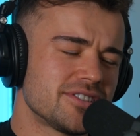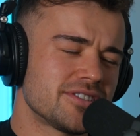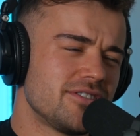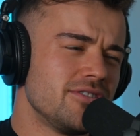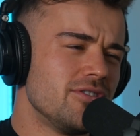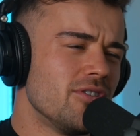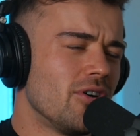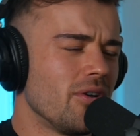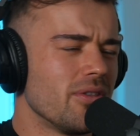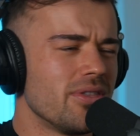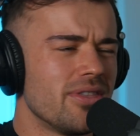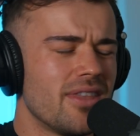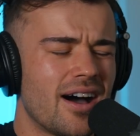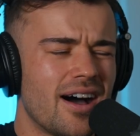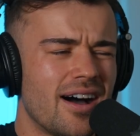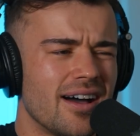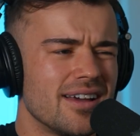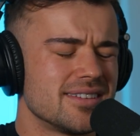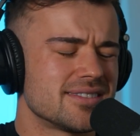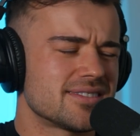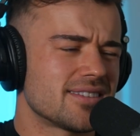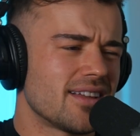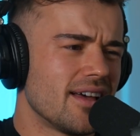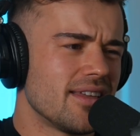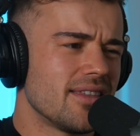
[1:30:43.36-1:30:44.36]
just not
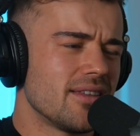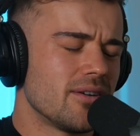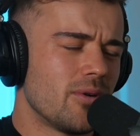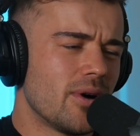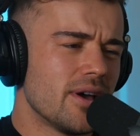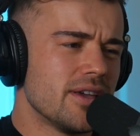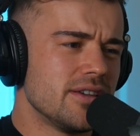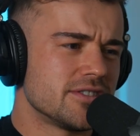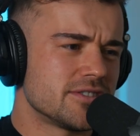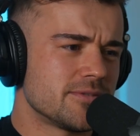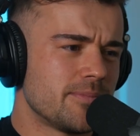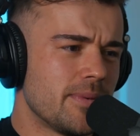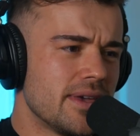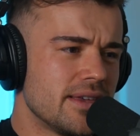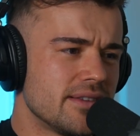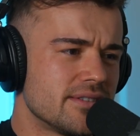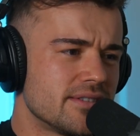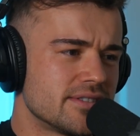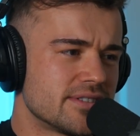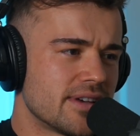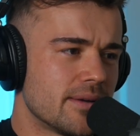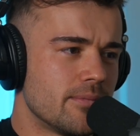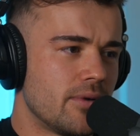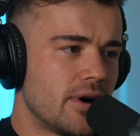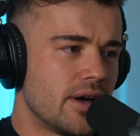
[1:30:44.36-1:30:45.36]
nice. Like the way you speak
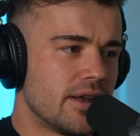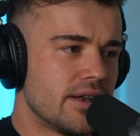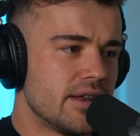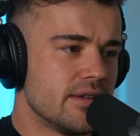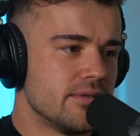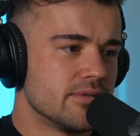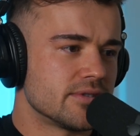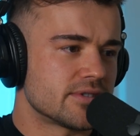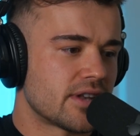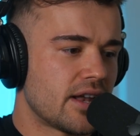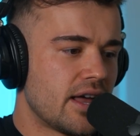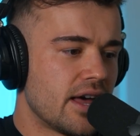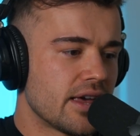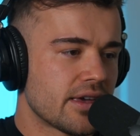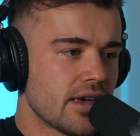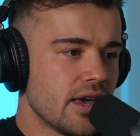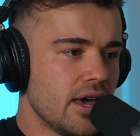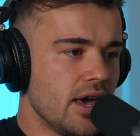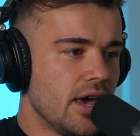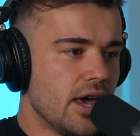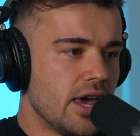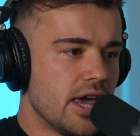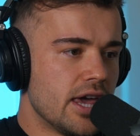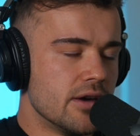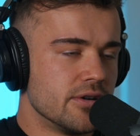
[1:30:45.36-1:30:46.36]
to someone, he was like,
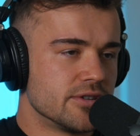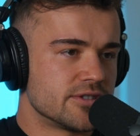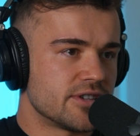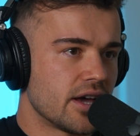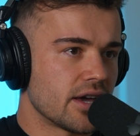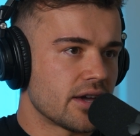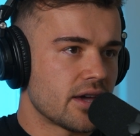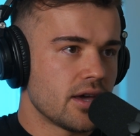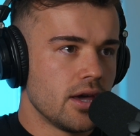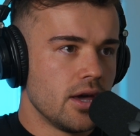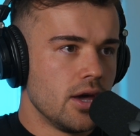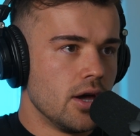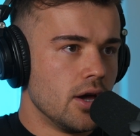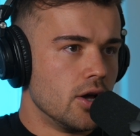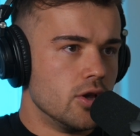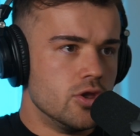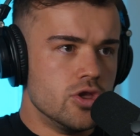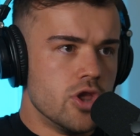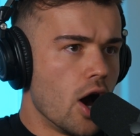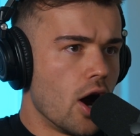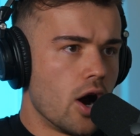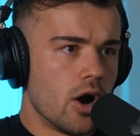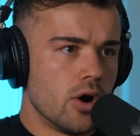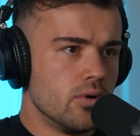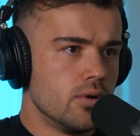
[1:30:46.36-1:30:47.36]

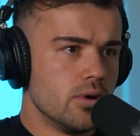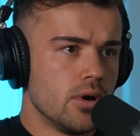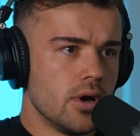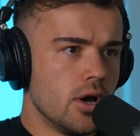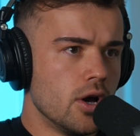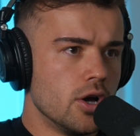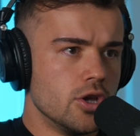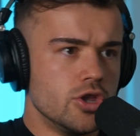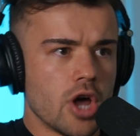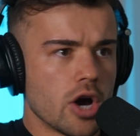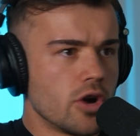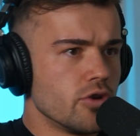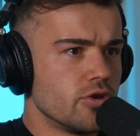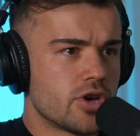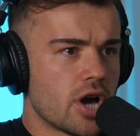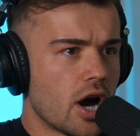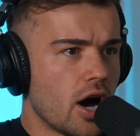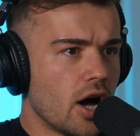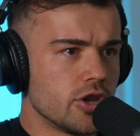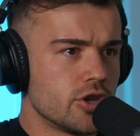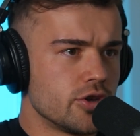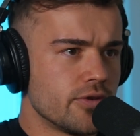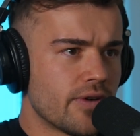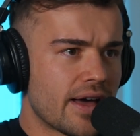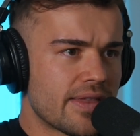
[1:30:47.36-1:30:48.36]
no, you
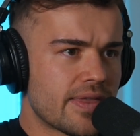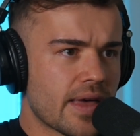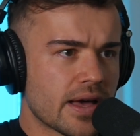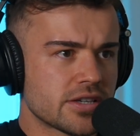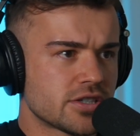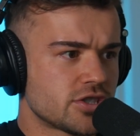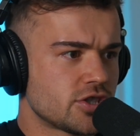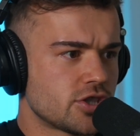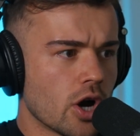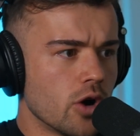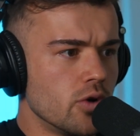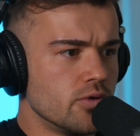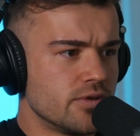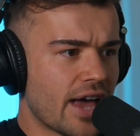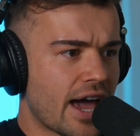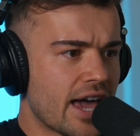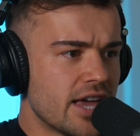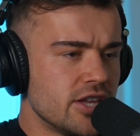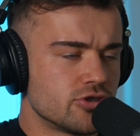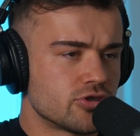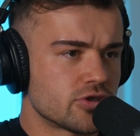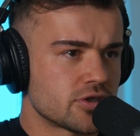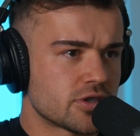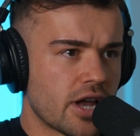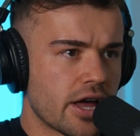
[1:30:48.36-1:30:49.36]
can't do that. That's so
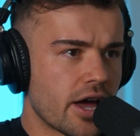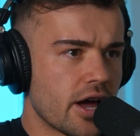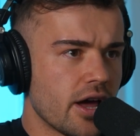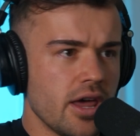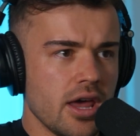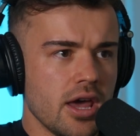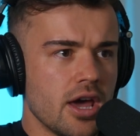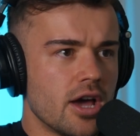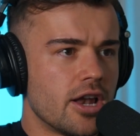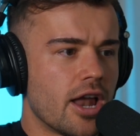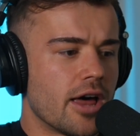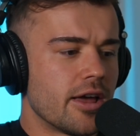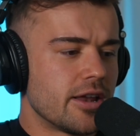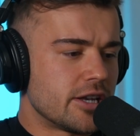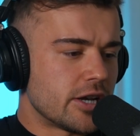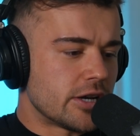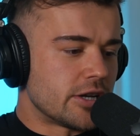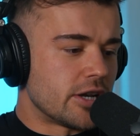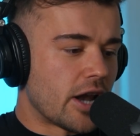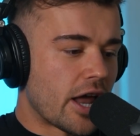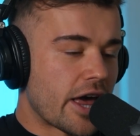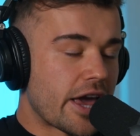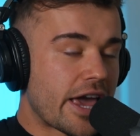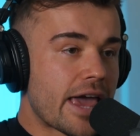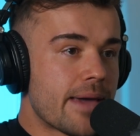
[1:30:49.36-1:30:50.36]
dangerous.
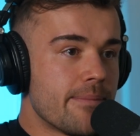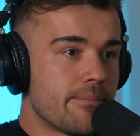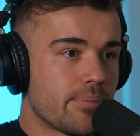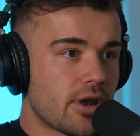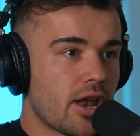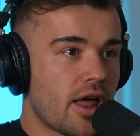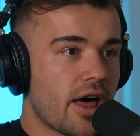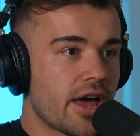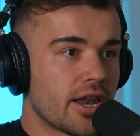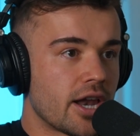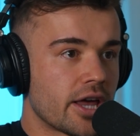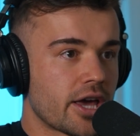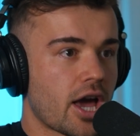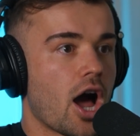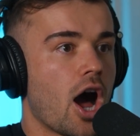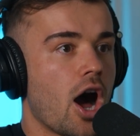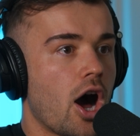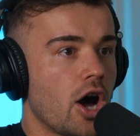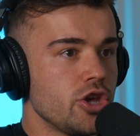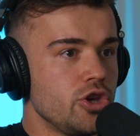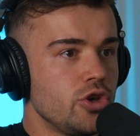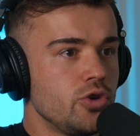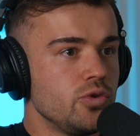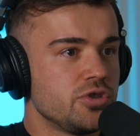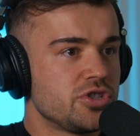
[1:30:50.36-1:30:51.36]
Like implying like,
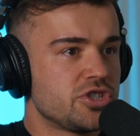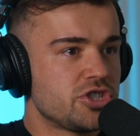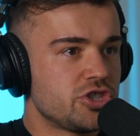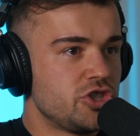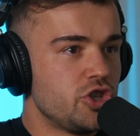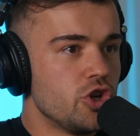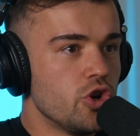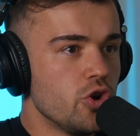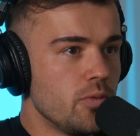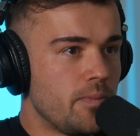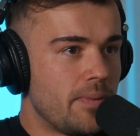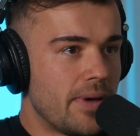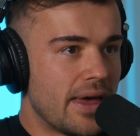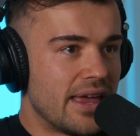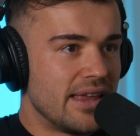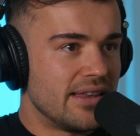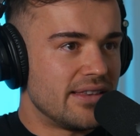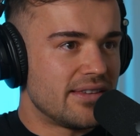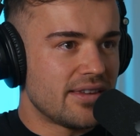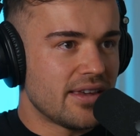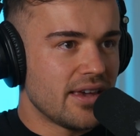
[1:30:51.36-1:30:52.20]
are you stupid?